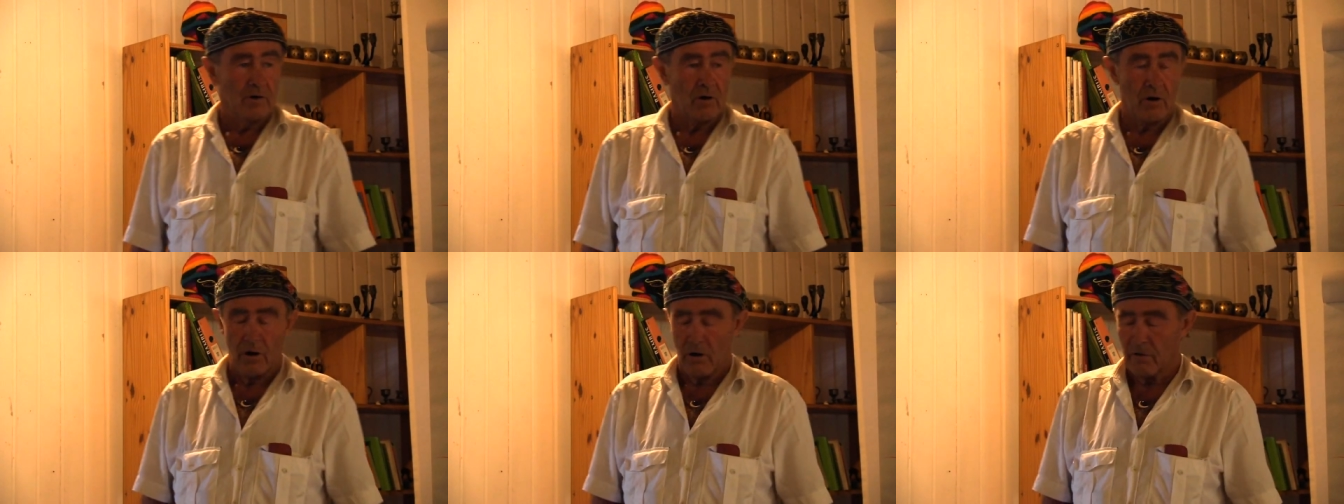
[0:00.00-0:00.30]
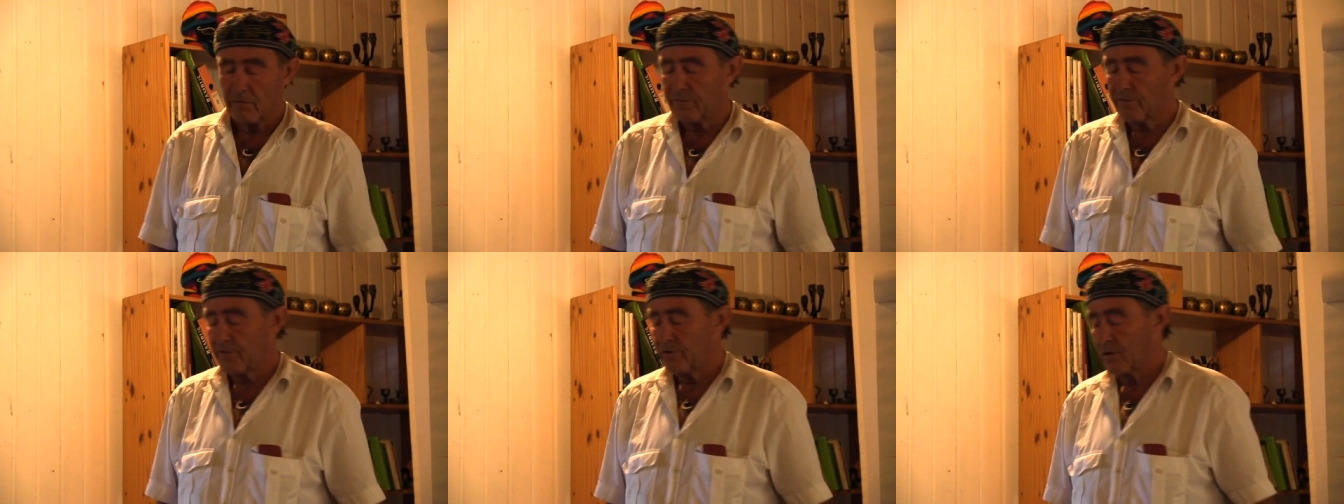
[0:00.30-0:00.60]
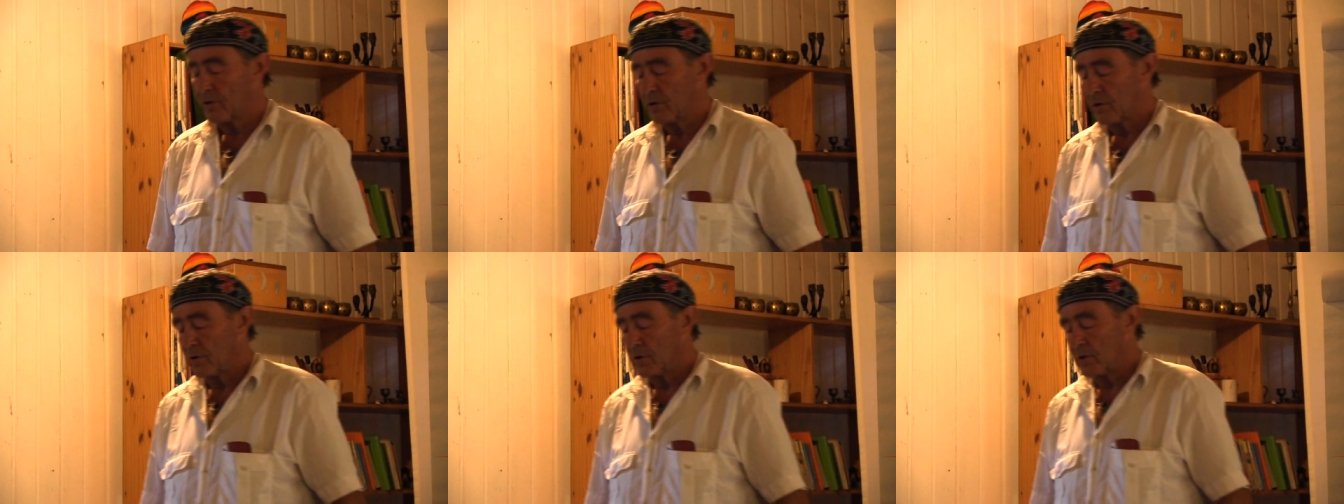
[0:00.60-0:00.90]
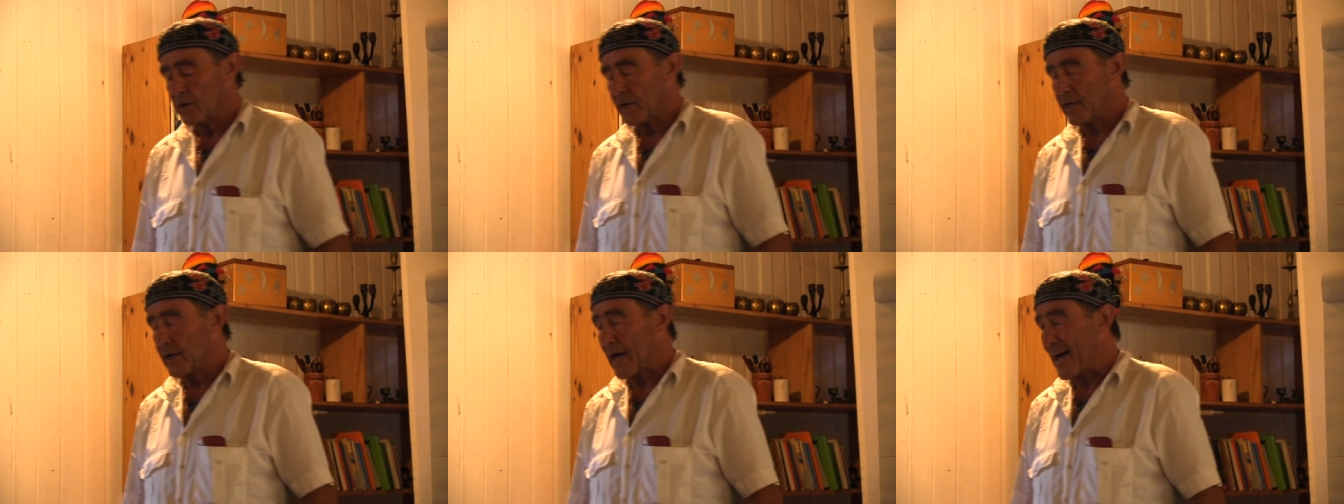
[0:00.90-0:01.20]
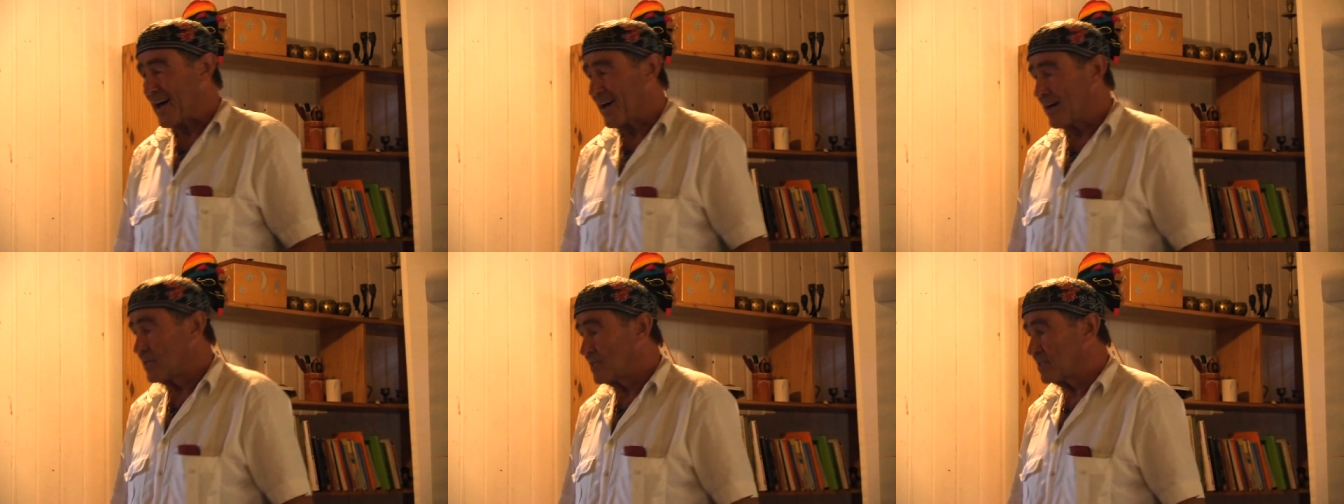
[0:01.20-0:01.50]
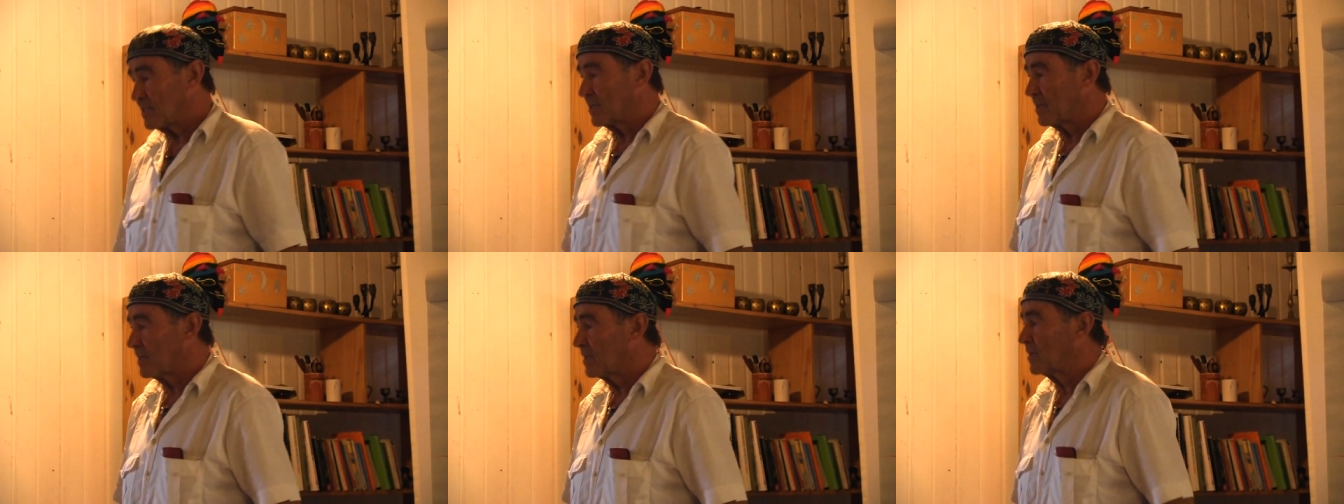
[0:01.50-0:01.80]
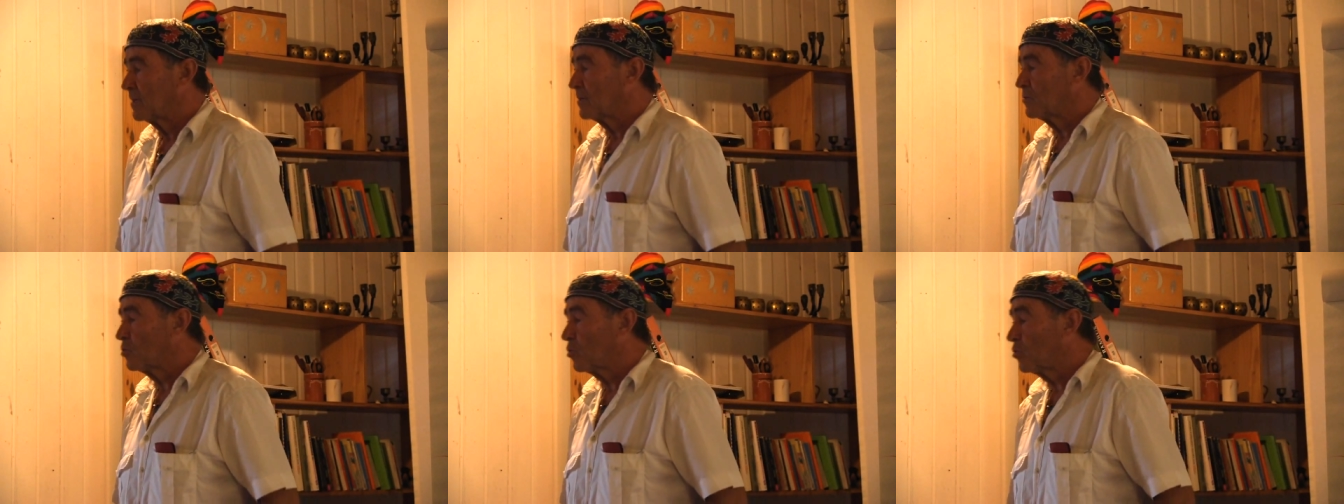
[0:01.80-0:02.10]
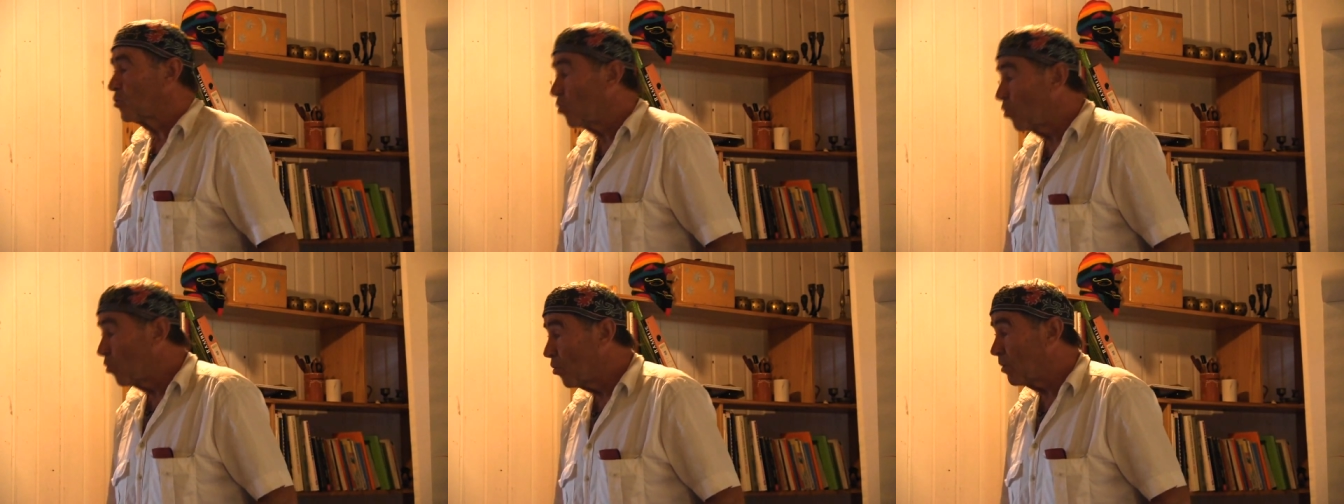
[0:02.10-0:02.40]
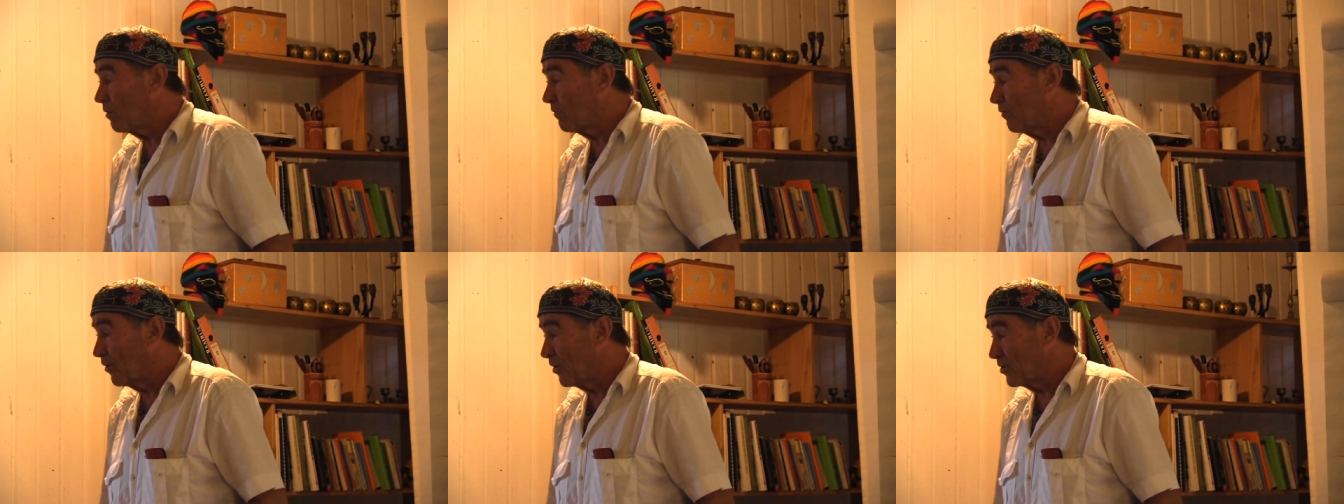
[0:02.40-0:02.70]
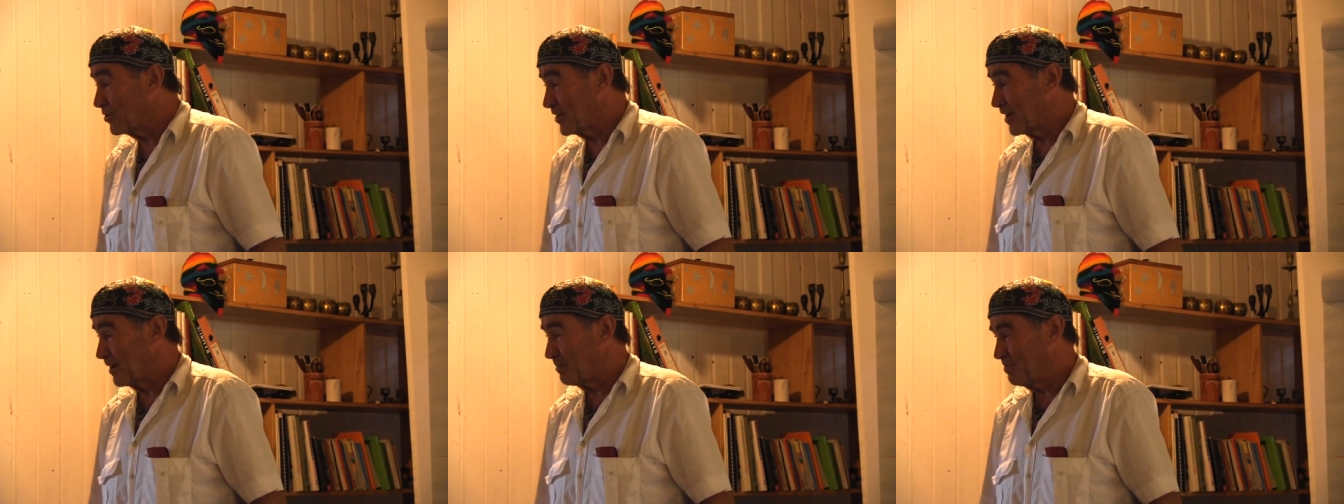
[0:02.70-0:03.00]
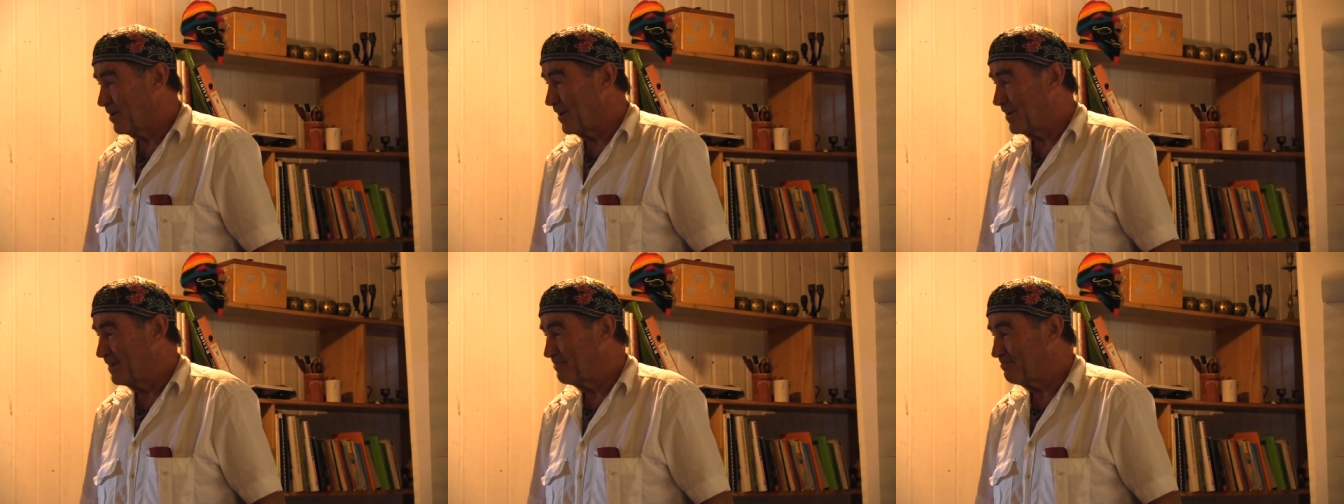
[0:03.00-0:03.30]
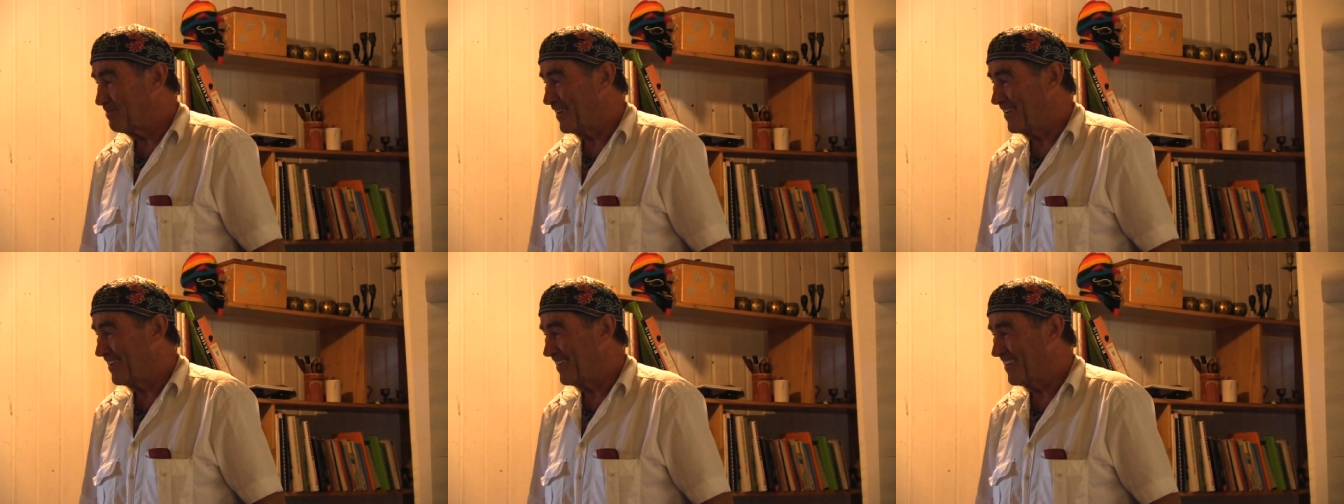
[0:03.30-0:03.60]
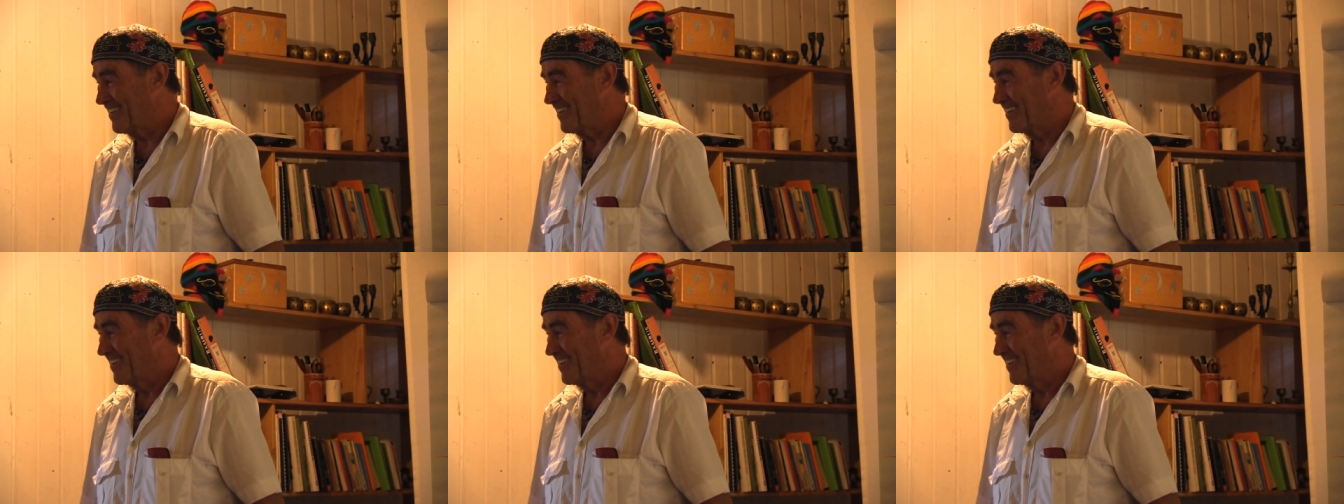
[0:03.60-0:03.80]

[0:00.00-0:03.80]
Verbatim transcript: of gas to cook for their people.